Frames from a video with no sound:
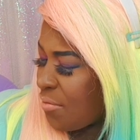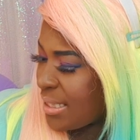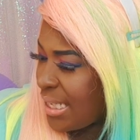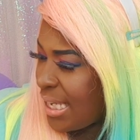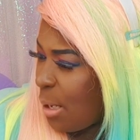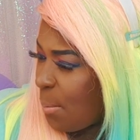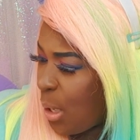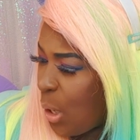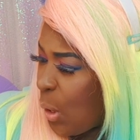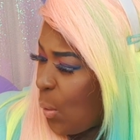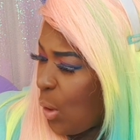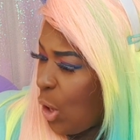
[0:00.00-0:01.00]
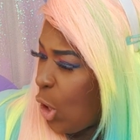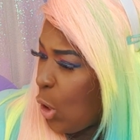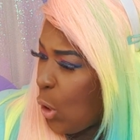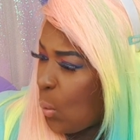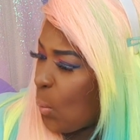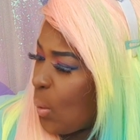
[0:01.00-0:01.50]
it's a hippo
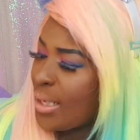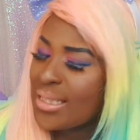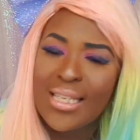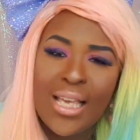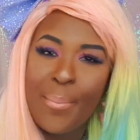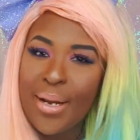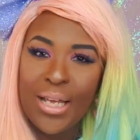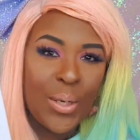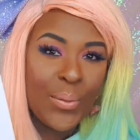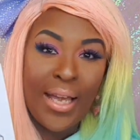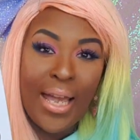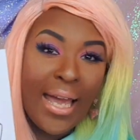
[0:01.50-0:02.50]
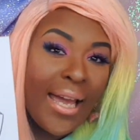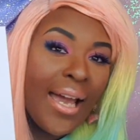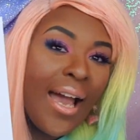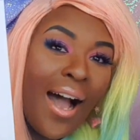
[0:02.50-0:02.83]
or what, but I don't care.